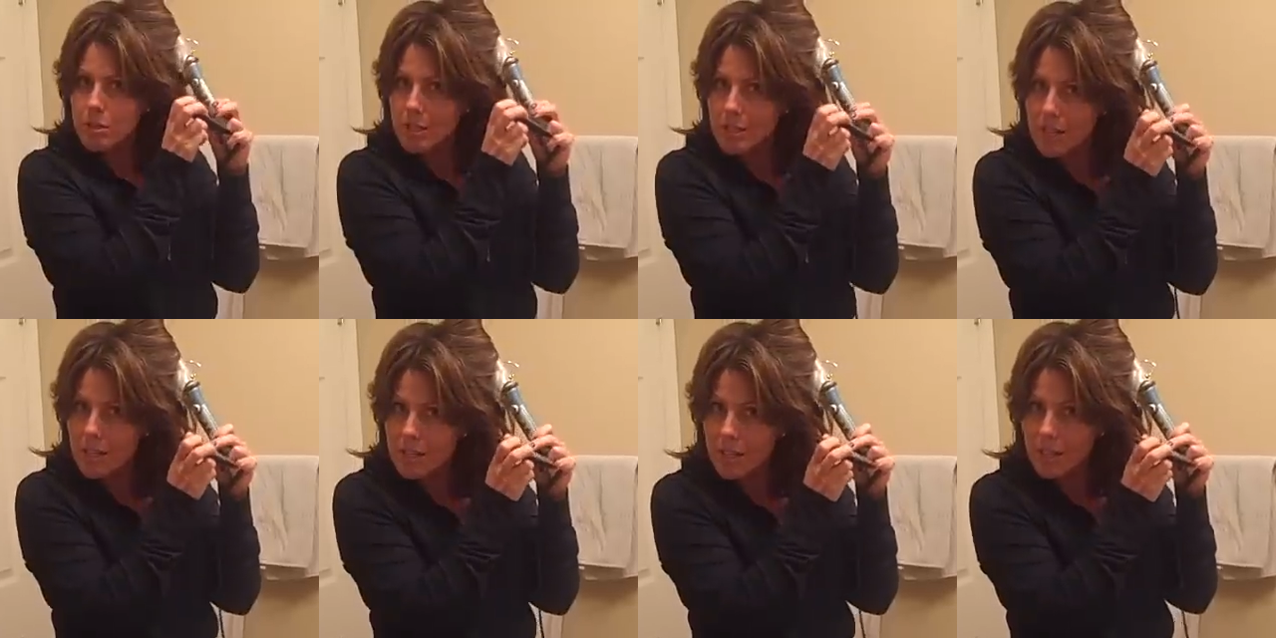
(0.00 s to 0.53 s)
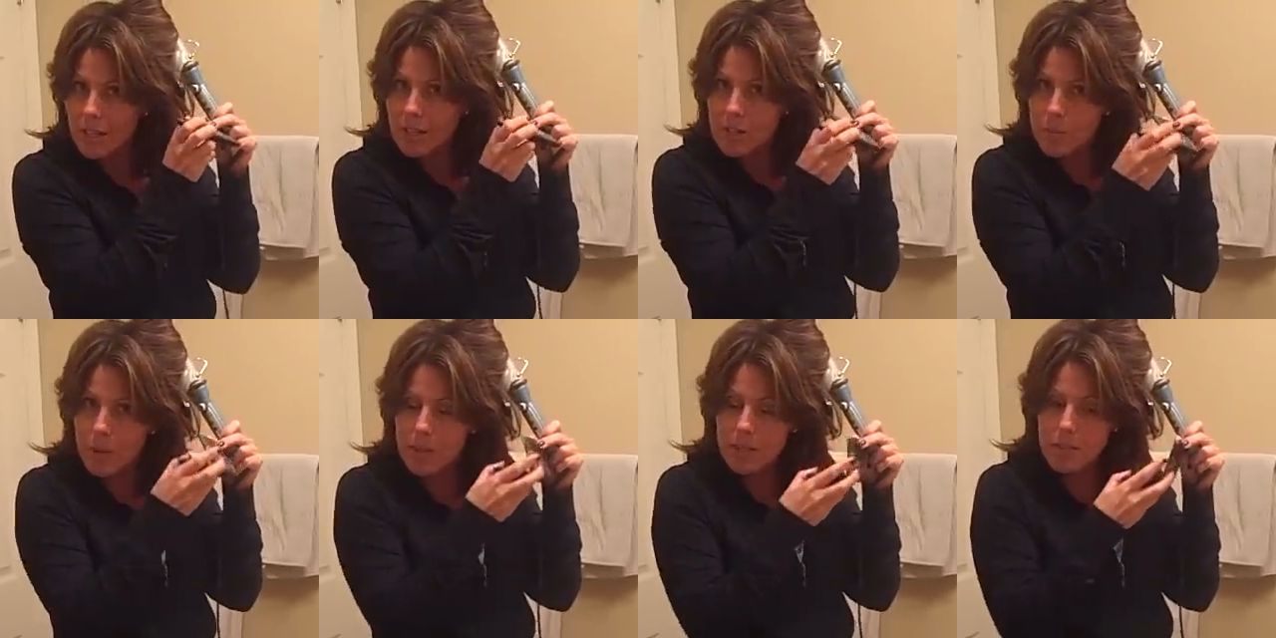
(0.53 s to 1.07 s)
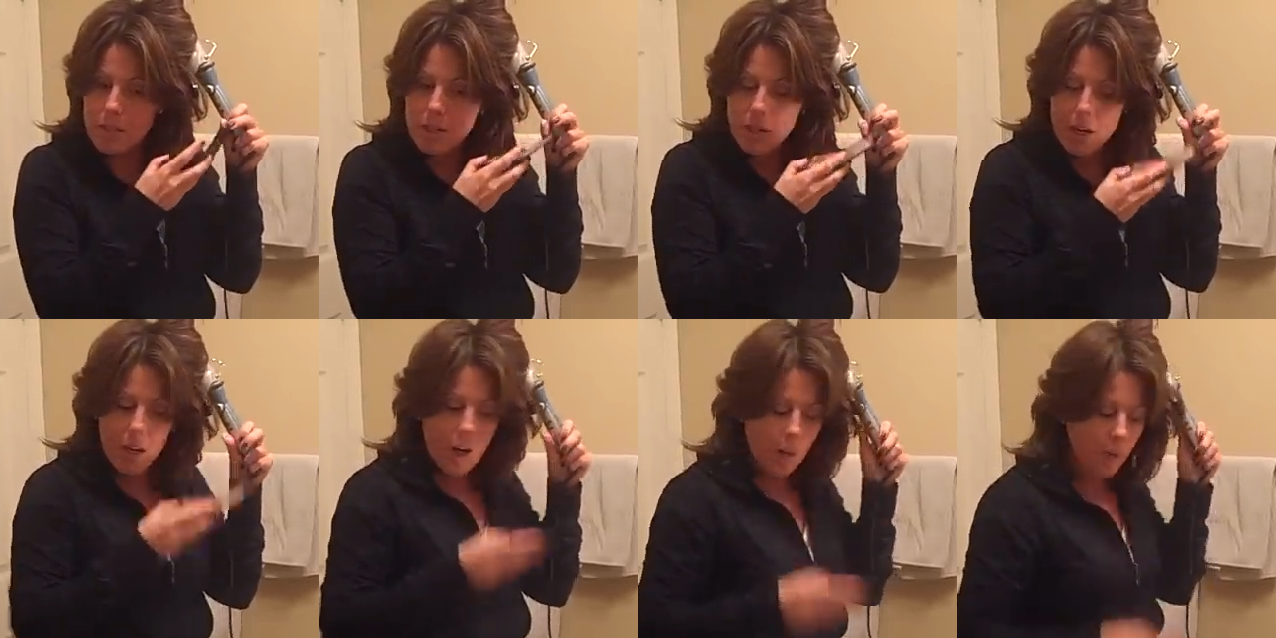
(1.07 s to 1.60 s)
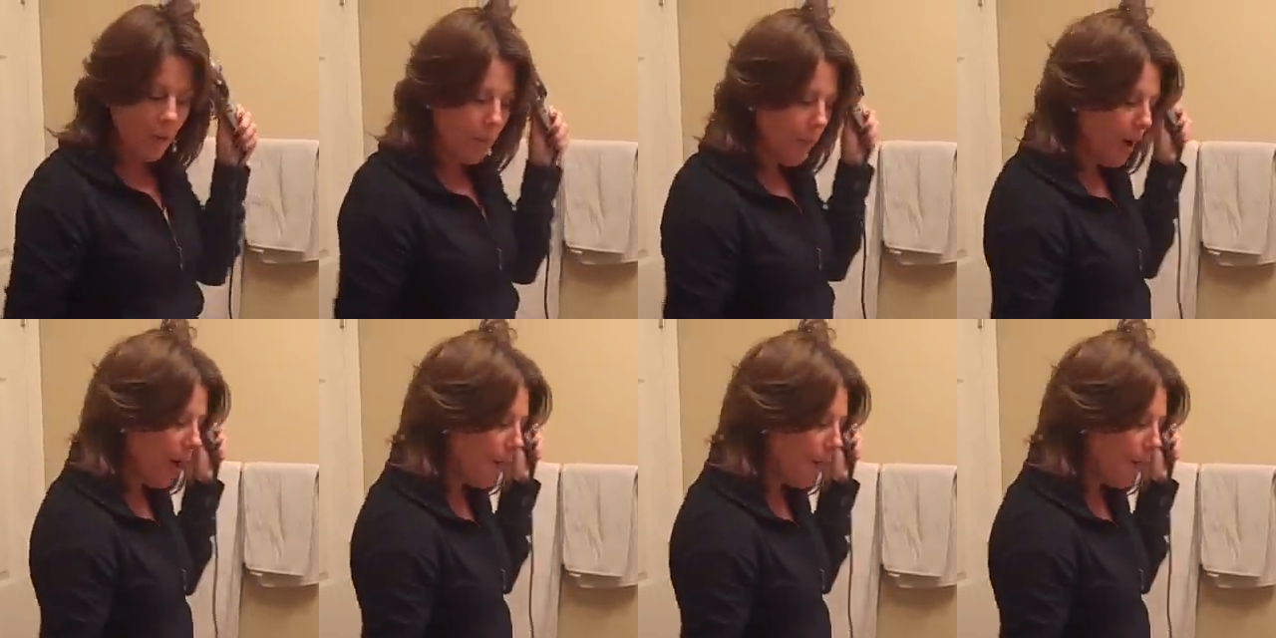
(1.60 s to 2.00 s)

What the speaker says: multitasking at its best, I'm going to